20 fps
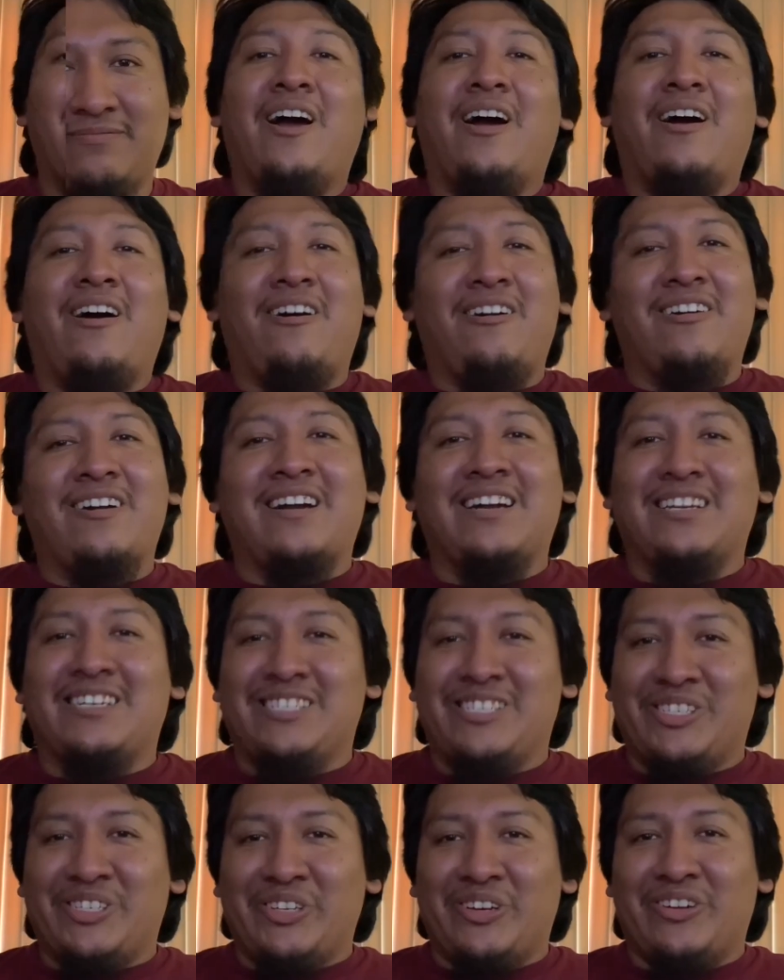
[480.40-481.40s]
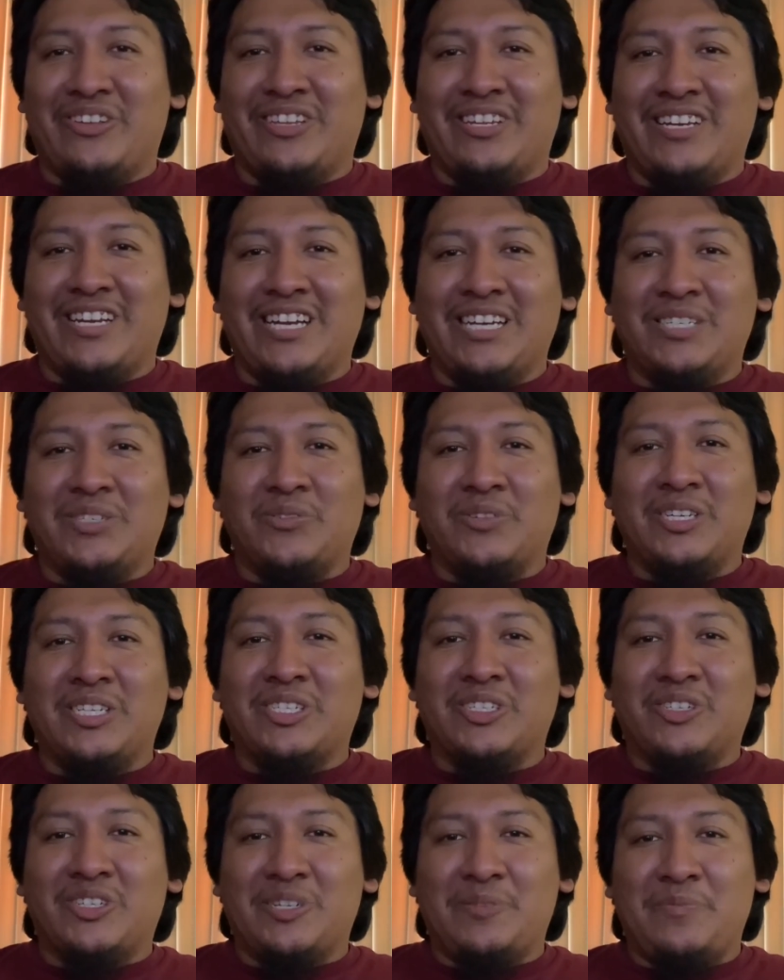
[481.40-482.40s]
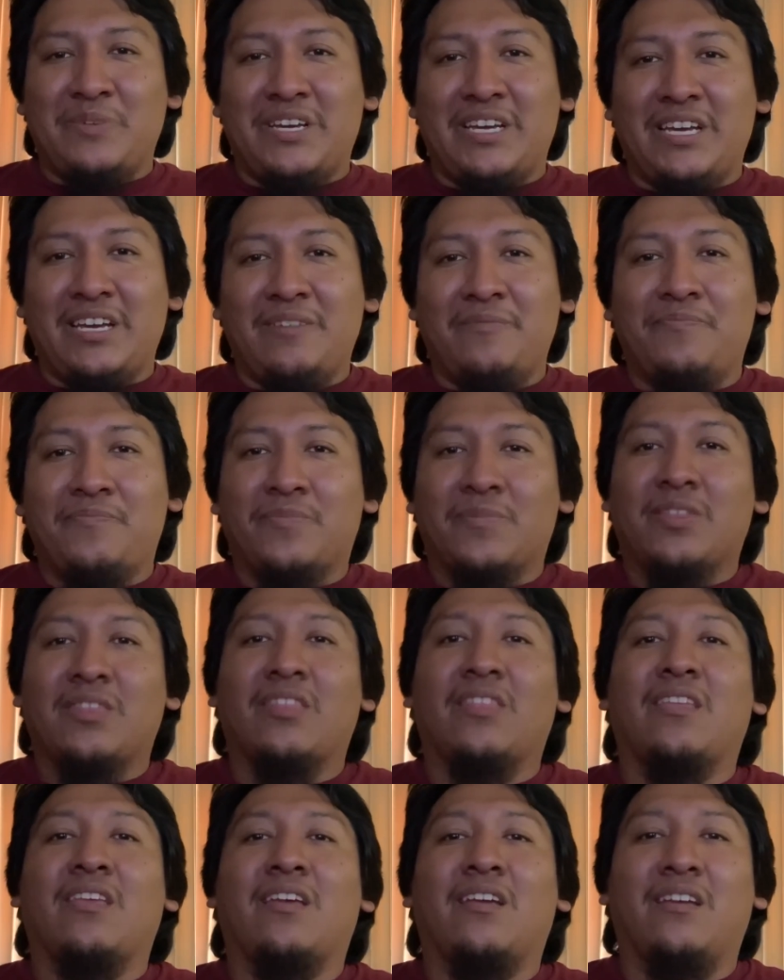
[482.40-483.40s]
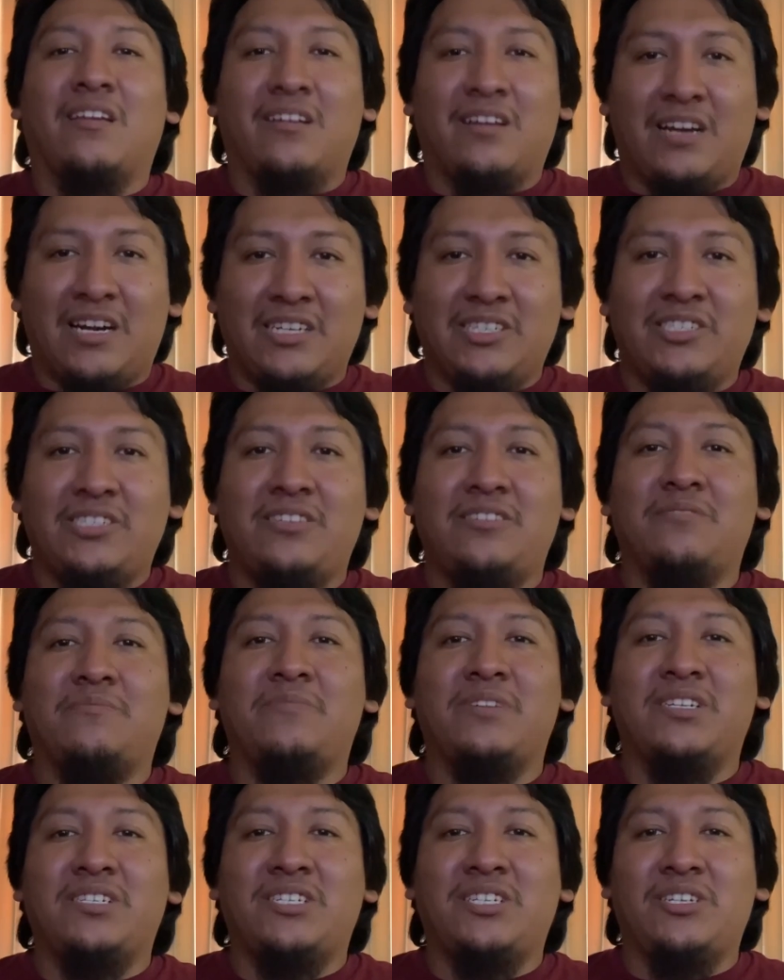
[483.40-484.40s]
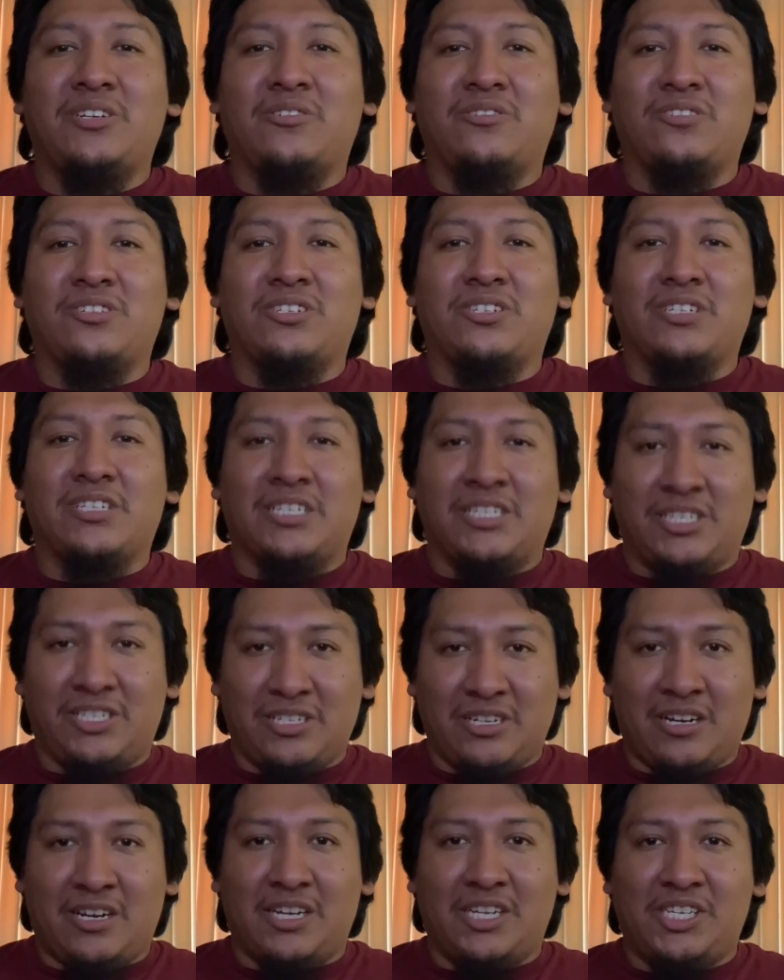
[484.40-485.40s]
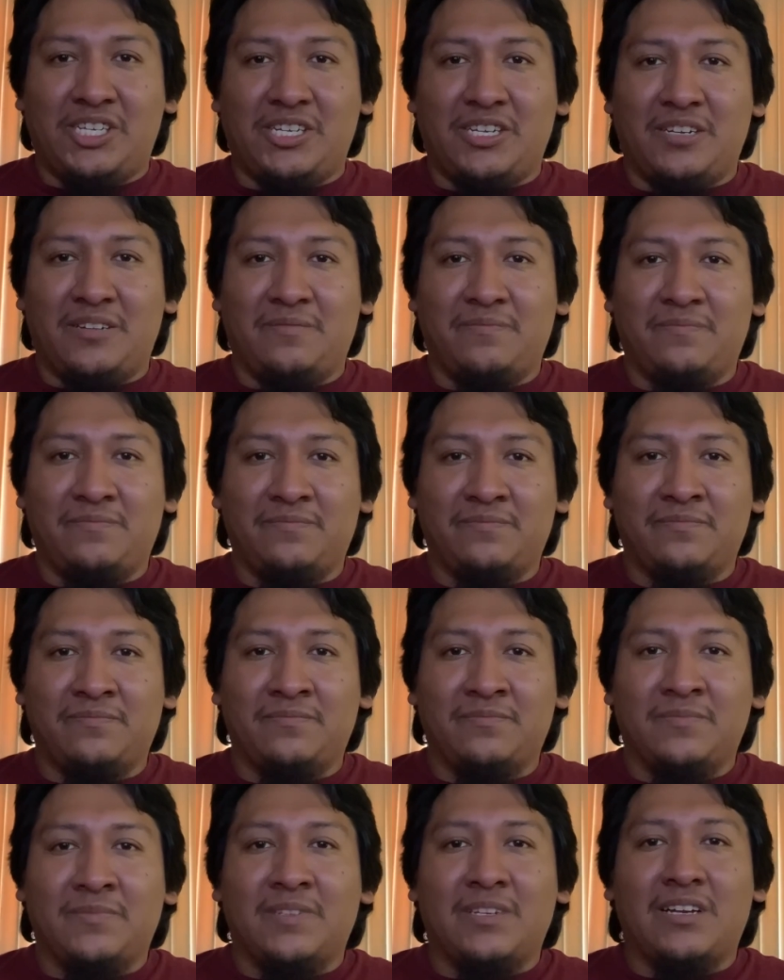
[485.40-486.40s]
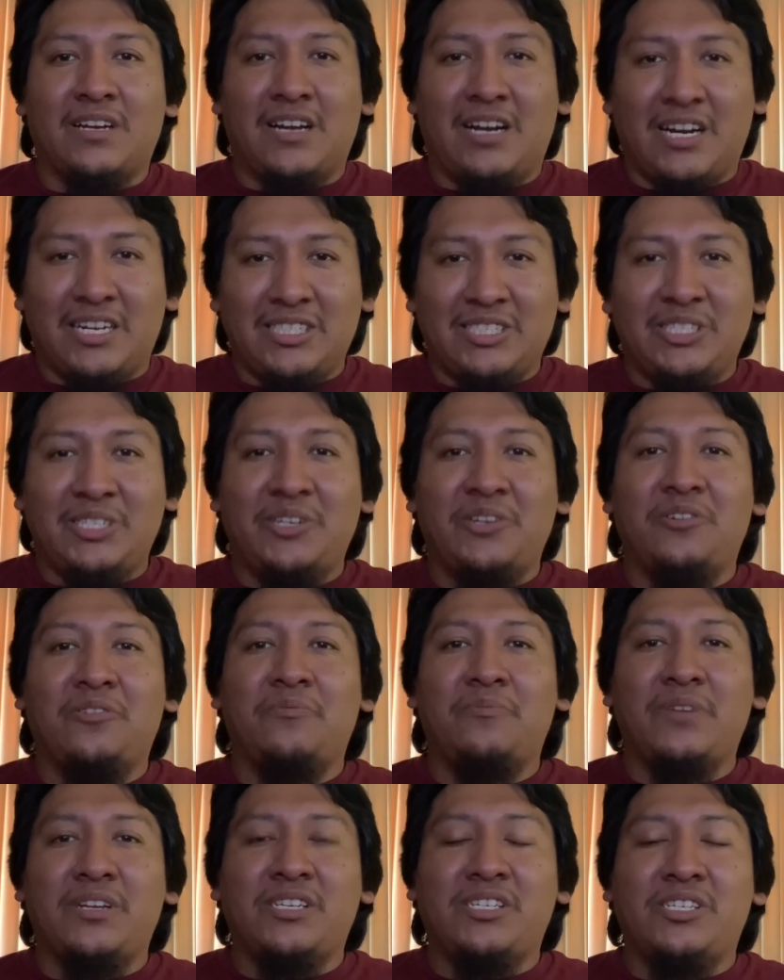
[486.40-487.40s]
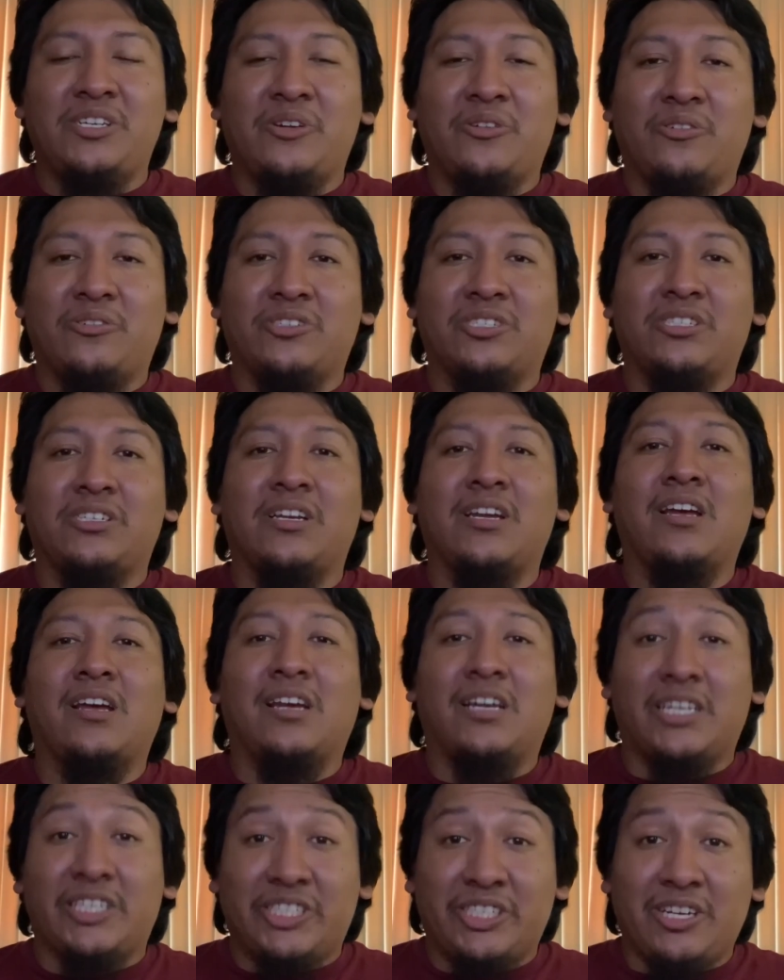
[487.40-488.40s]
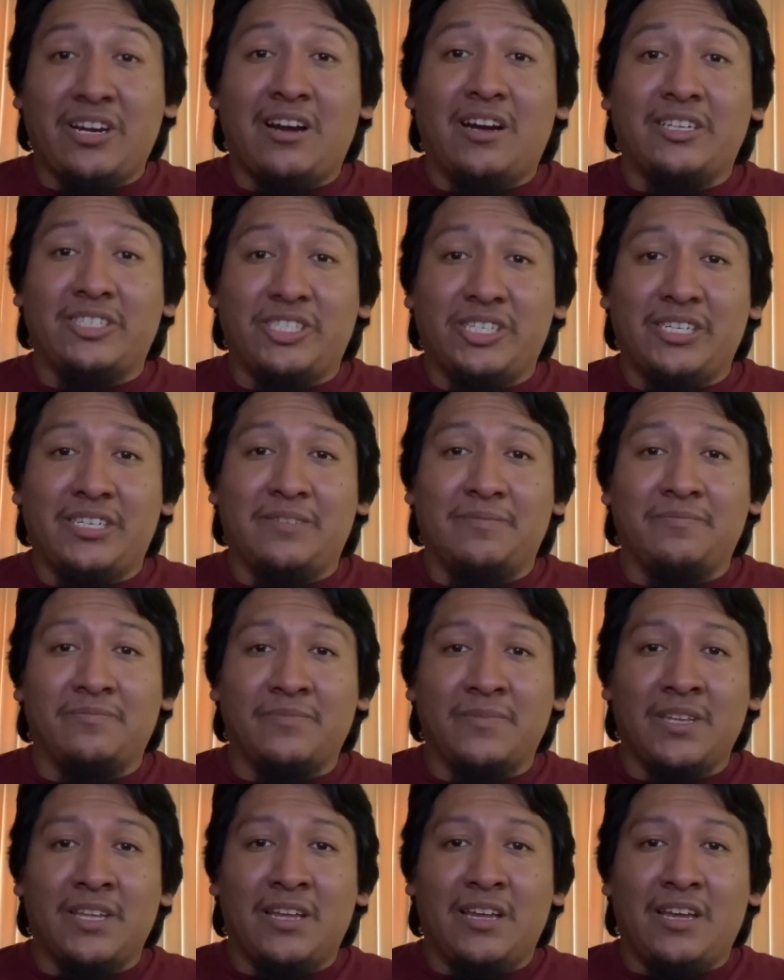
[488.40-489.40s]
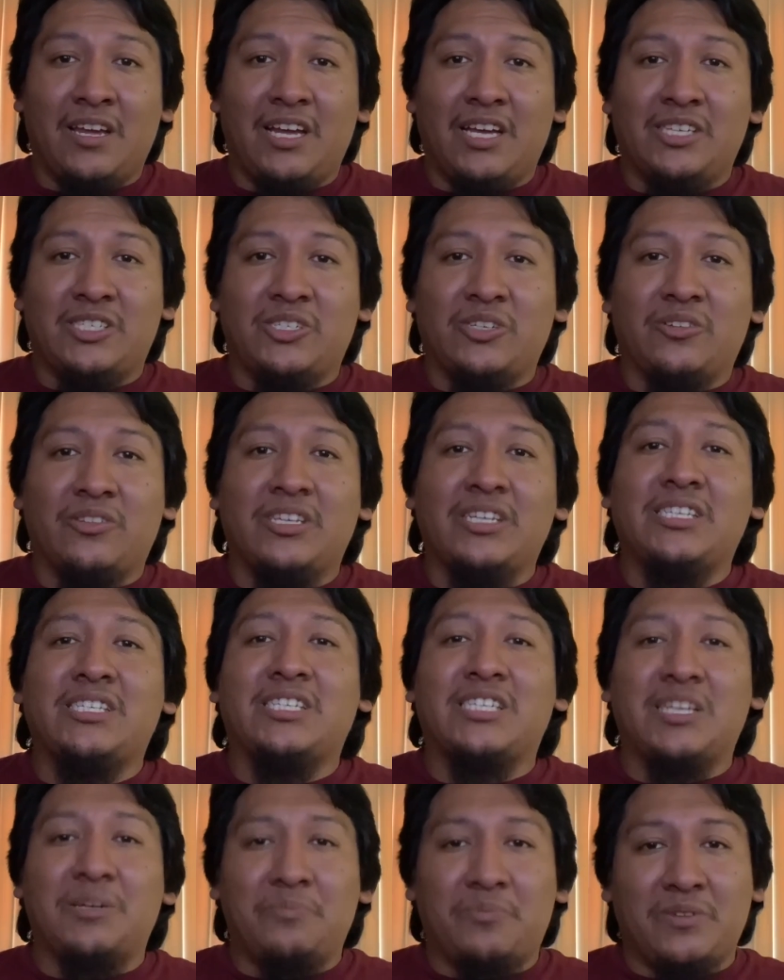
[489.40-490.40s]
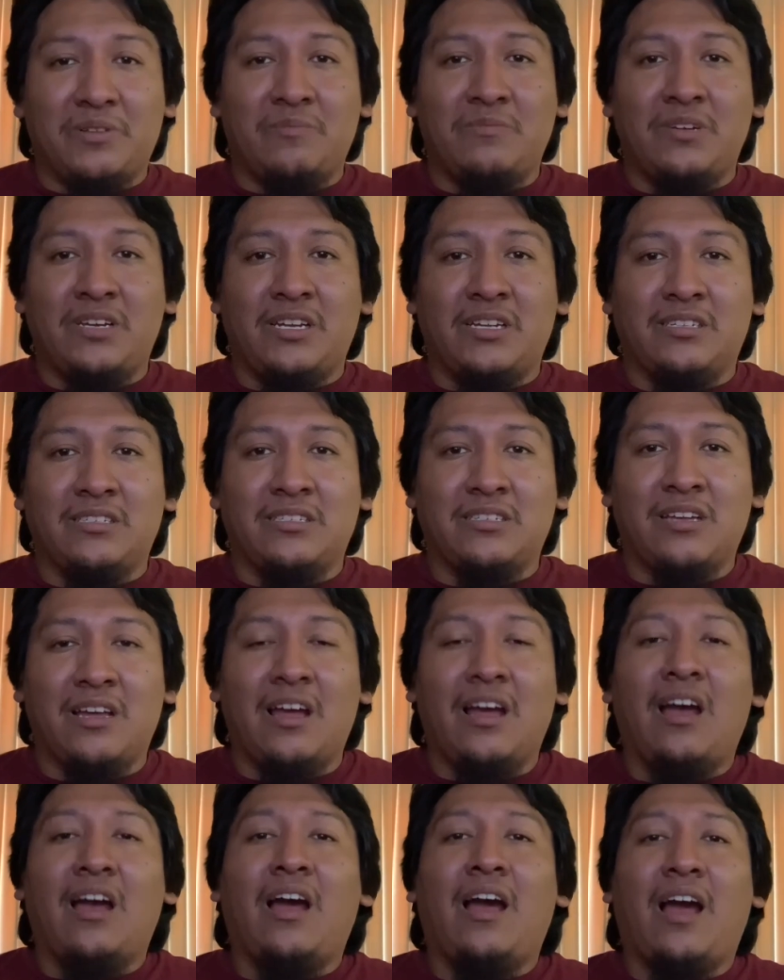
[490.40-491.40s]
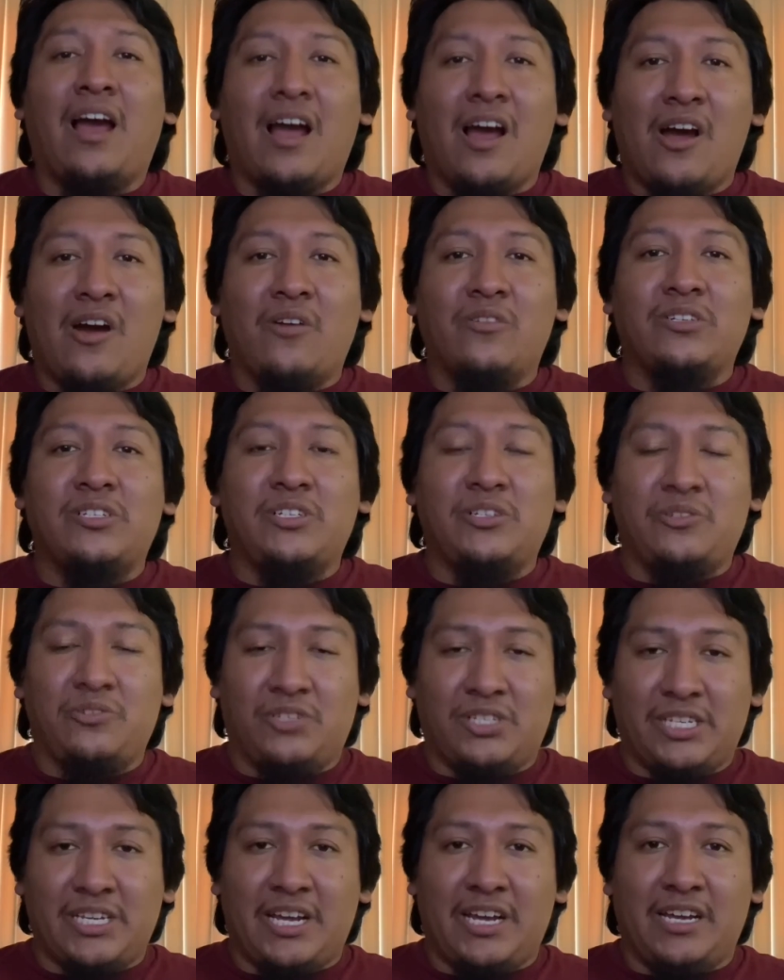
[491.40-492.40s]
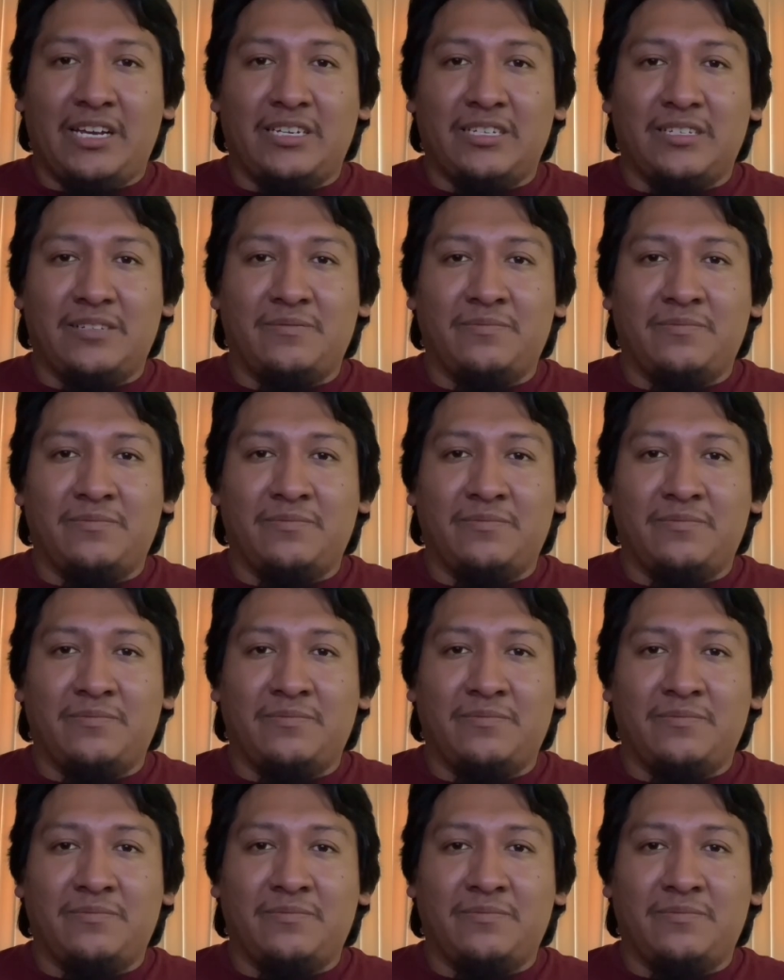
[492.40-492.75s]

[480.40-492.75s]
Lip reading: All right, and so the next one is going to be Katiomichihosh ish achi. Katiomichihosh ish achi. And so this simply means, how do you say it?